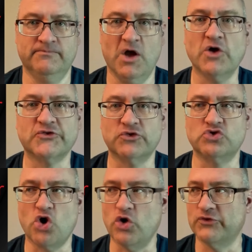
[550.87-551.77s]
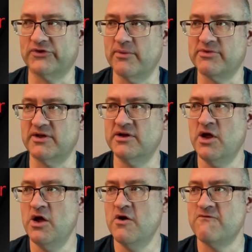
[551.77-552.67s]
Also to hold something
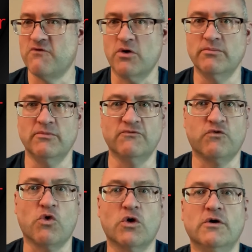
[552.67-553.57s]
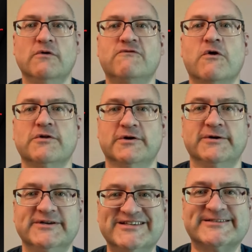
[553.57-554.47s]
firm for
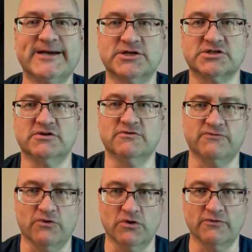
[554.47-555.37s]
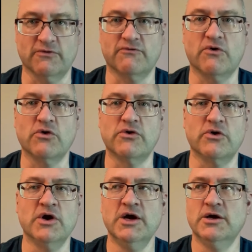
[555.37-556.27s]
further discussion, for, for
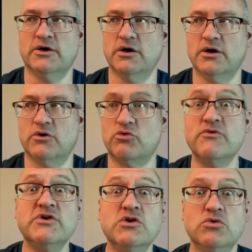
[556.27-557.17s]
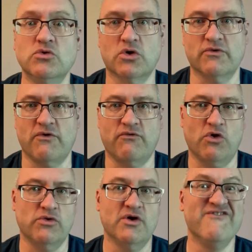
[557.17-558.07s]
further uh, review or for
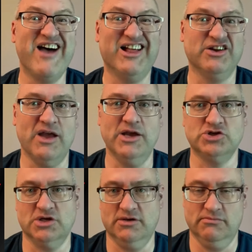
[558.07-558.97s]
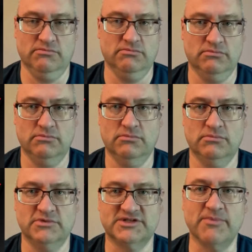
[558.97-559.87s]
further evaluation.
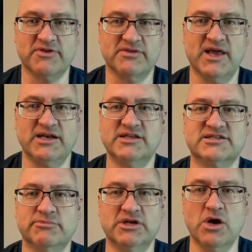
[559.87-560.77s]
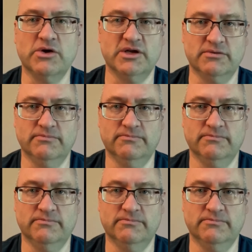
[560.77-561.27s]
Something that needs to be noted.